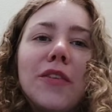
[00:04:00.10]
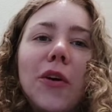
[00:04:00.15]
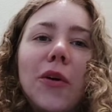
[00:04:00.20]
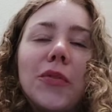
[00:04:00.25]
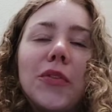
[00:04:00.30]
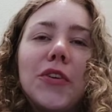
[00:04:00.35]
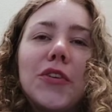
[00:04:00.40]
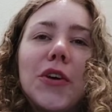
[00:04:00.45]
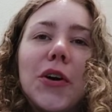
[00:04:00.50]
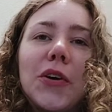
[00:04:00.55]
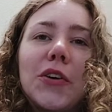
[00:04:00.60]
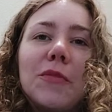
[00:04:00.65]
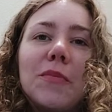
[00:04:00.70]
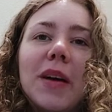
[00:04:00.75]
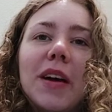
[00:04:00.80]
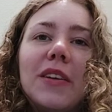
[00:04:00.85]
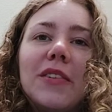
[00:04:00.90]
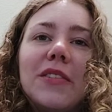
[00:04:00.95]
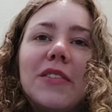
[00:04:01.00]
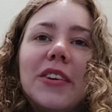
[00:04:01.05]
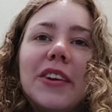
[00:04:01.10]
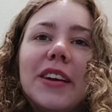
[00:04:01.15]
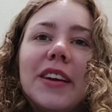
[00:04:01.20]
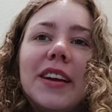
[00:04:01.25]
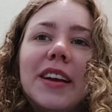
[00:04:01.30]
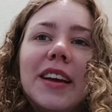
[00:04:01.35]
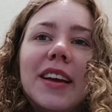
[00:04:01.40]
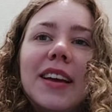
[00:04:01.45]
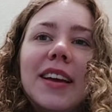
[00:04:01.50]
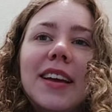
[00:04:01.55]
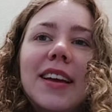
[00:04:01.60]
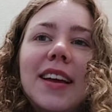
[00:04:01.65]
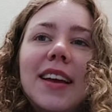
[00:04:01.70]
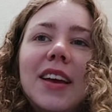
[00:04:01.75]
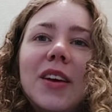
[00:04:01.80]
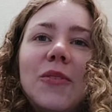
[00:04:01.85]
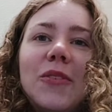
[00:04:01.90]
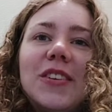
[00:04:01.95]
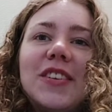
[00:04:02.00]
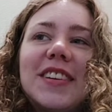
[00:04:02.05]
of it on the documentary,
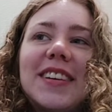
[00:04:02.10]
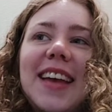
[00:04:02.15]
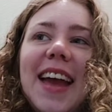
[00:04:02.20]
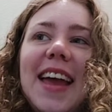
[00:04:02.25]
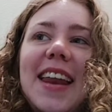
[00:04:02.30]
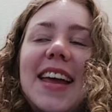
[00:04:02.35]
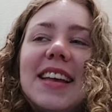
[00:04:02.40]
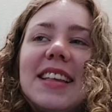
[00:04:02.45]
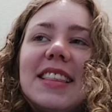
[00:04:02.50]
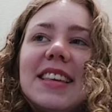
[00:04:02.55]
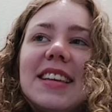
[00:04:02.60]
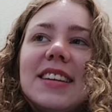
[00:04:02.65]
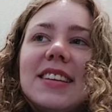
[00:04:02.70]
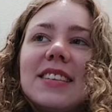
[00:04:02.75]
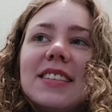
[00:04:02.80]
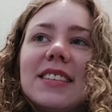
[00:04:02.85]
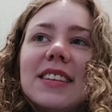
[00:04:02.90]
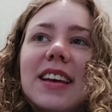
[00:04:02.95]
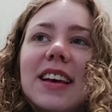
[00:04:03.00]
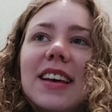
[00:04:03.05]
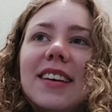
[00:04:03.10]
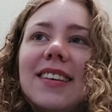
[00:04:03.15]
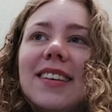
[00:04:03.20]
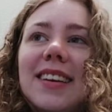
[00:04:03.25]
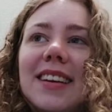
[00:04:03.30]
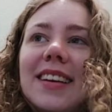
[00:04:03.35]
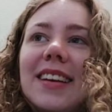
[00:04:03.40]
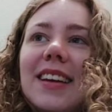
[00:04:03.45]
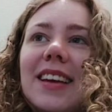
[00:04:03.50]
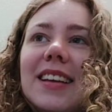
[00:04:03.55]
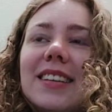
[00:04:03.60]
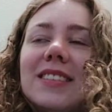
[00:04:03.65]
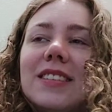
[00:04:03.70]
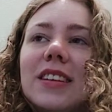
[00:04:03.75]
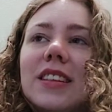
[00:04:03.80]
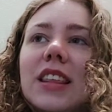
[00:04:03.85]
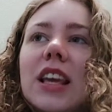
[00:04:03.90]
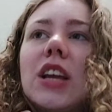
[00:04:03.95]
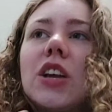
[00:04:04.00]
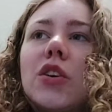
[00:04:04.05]
which again, I think it's
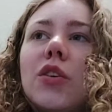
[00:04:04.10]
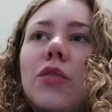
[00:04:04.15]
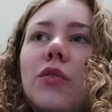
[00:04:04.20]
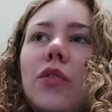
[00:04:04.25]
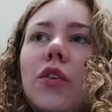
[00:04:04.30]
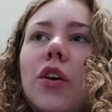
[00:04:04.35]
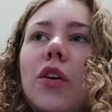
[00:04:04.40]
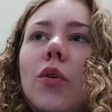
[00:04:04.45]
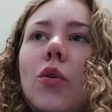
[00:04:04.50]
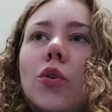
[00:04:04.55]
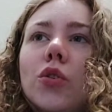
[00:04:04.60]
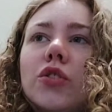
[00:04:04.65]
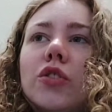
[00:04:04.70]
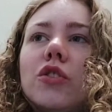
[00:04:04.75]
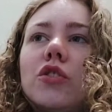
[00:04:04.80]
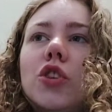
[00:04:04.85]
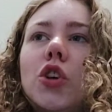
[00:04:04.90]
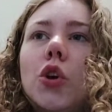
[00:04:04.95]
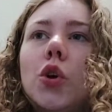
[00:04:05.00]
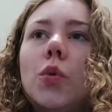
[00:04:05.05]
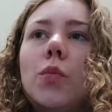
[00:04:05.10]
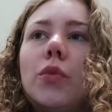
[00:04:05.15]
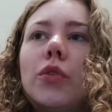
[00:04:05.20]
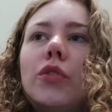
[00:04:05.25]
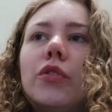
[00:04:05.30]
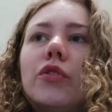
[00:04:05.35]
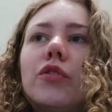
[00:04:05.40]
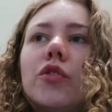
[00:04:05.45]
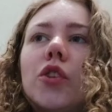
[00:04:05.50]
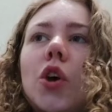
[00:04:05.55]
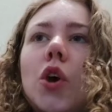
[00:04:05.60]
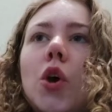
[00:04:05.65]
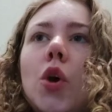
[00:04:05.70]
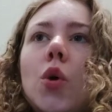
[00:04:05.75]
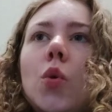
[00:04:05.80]
a thing of us as humans.